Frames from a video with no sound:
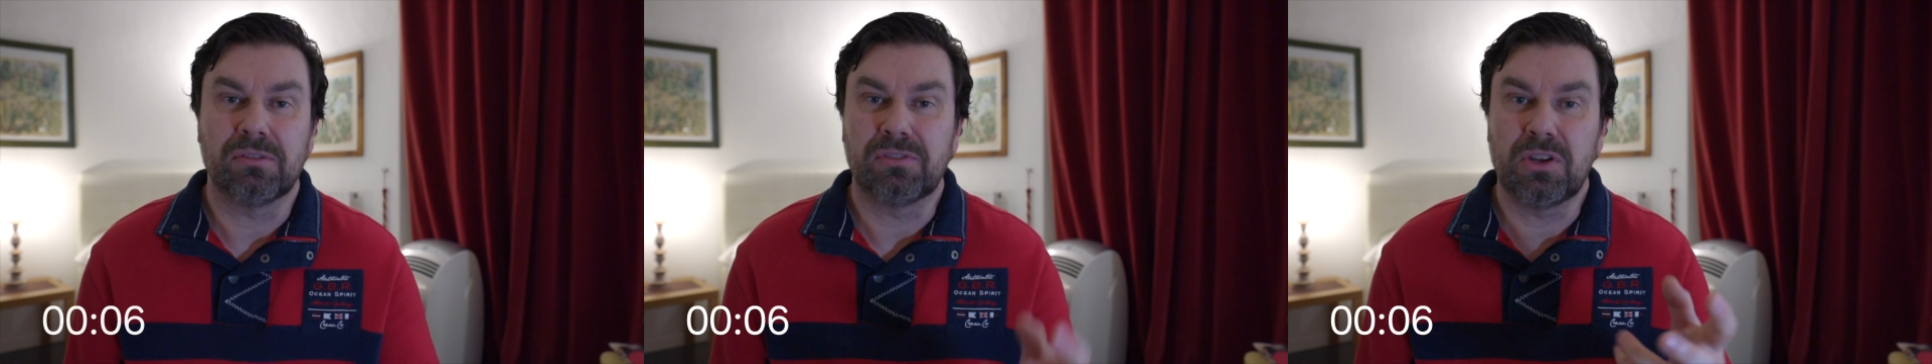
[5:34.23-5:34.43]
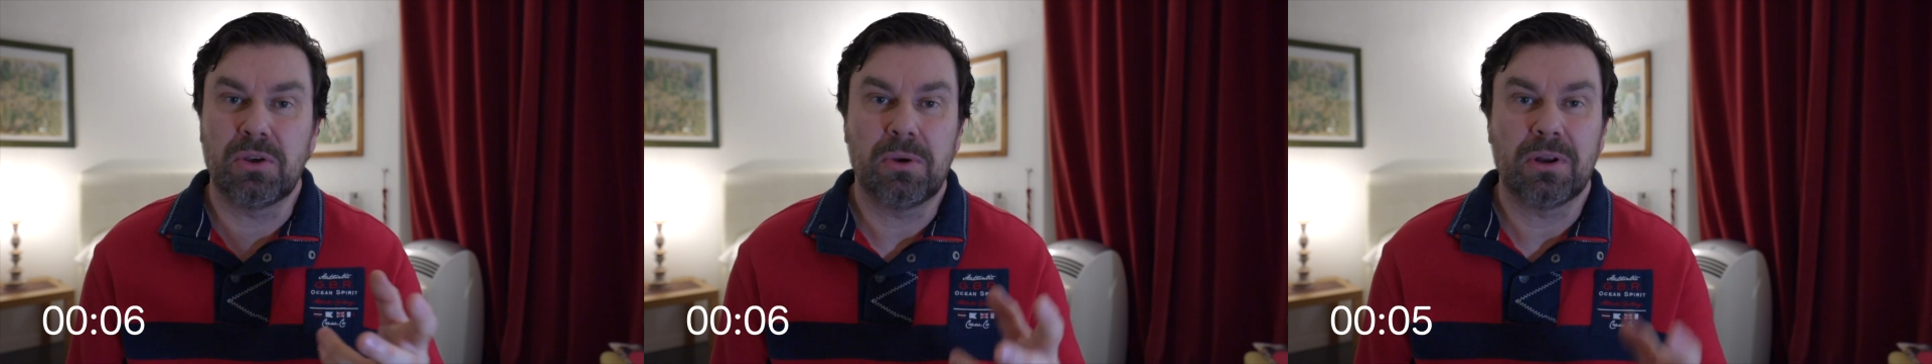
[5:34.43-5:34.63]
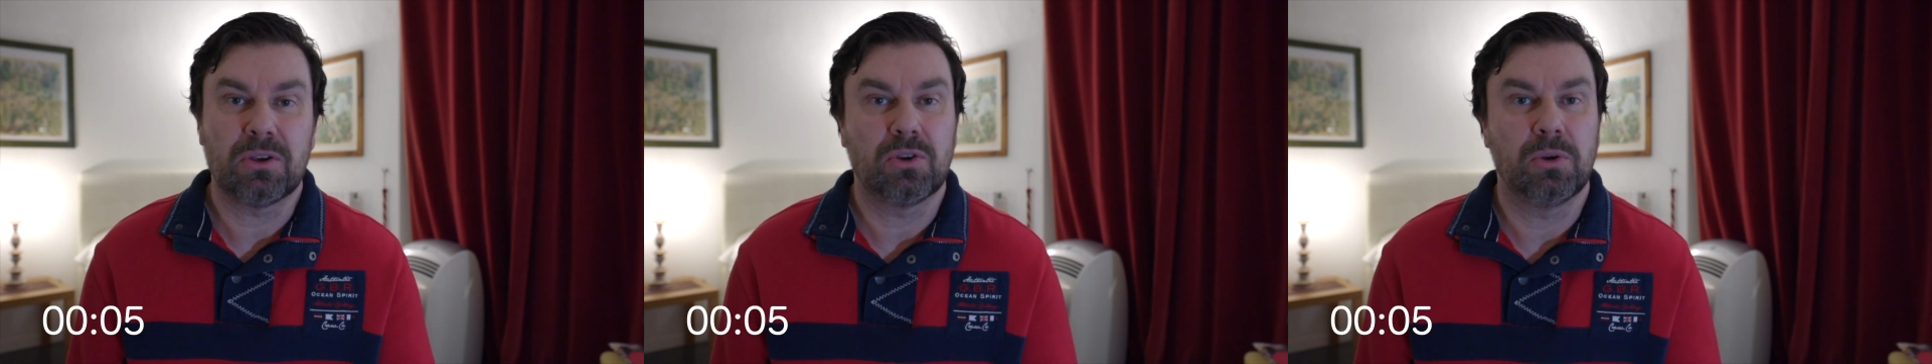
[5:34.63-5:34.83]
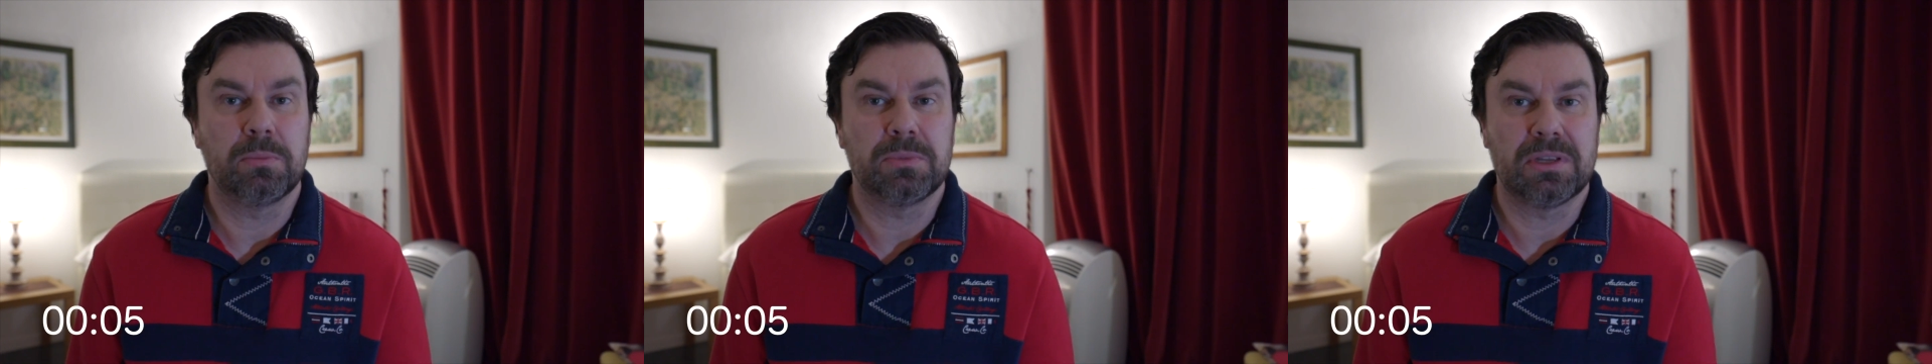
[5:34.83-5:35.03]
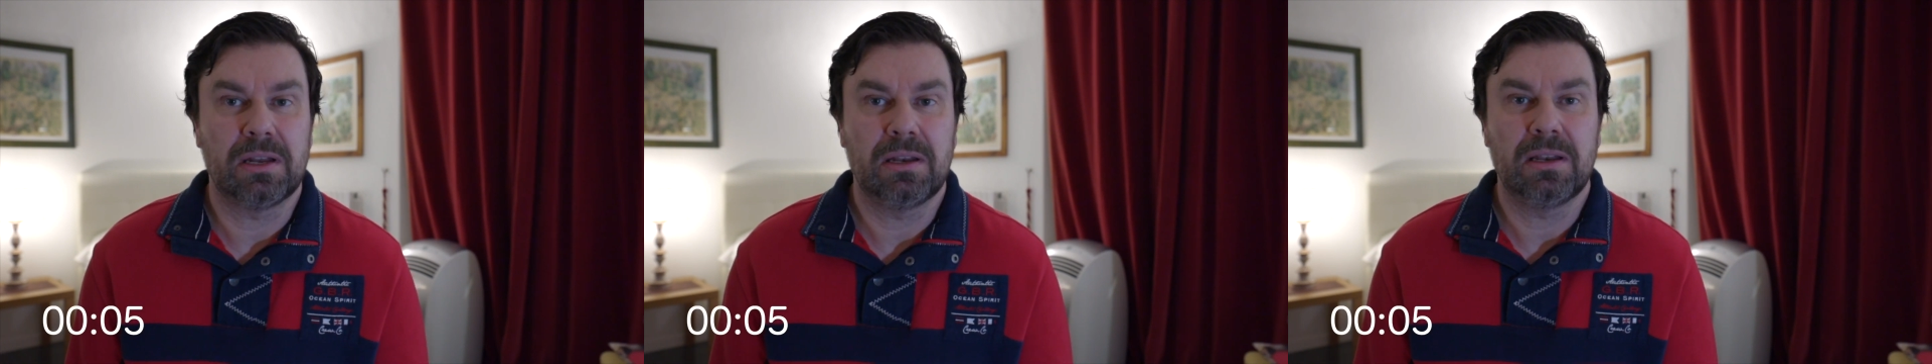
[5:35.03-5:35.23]
viewer who
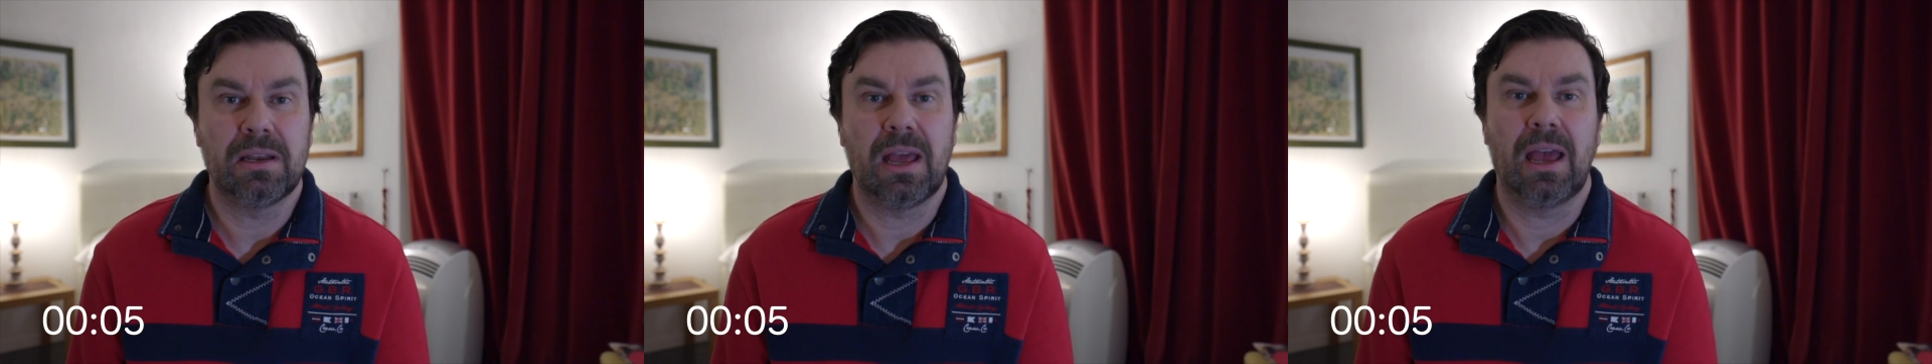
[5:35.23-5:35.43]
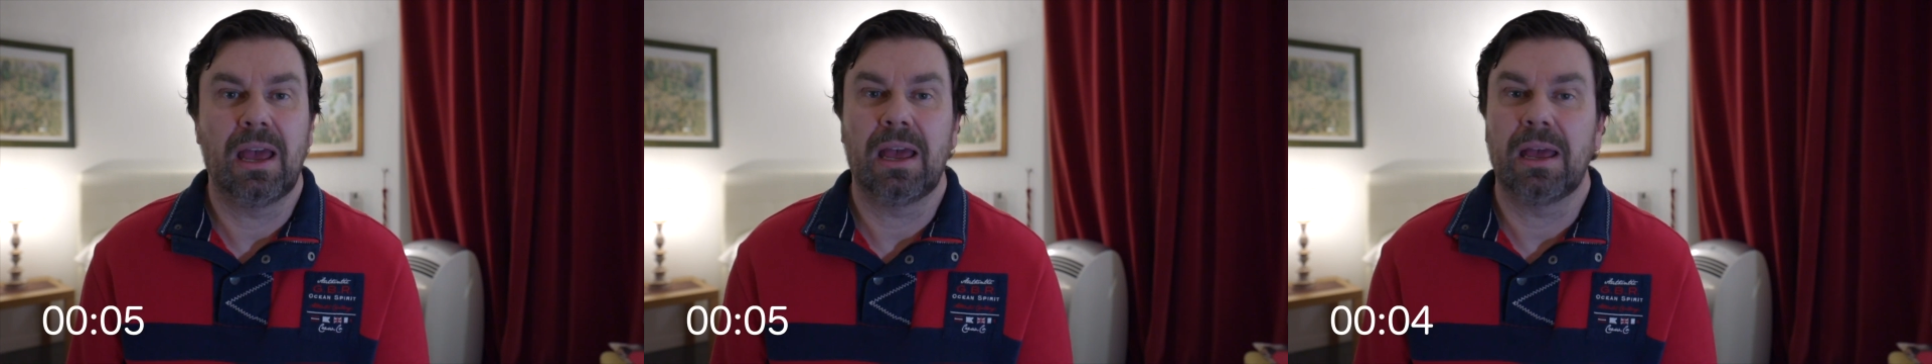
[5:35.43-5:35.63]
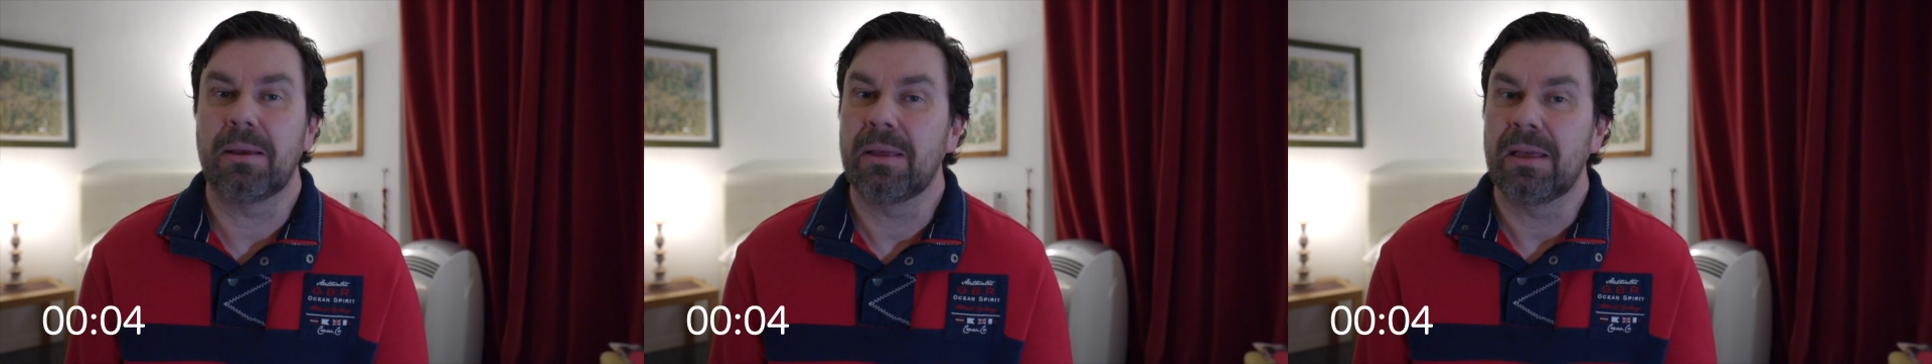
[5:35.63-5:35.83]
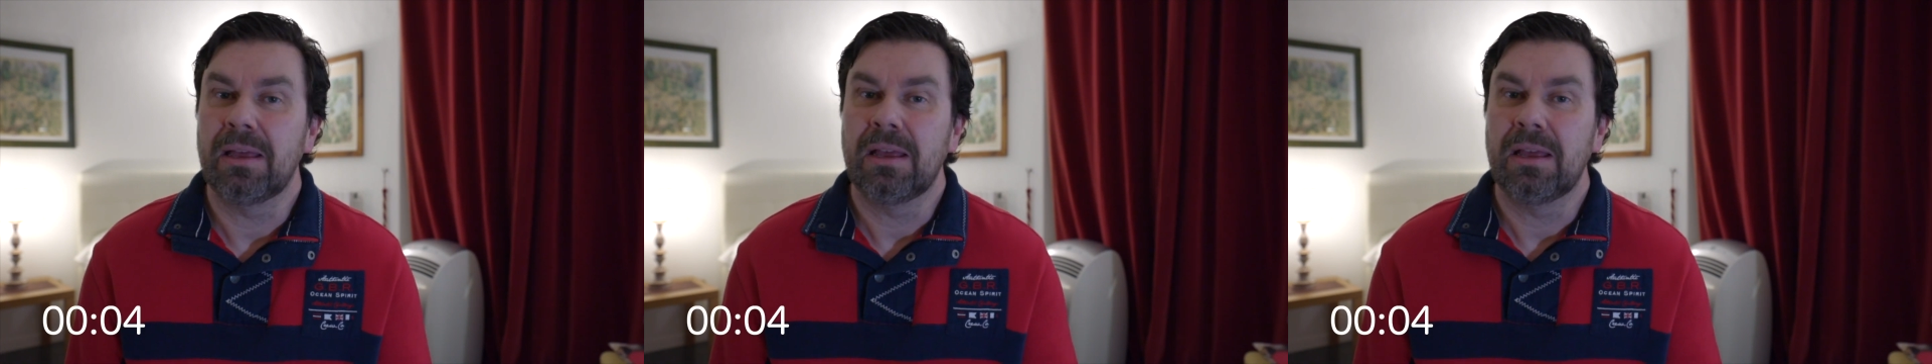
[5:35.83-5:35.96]
comes in uh,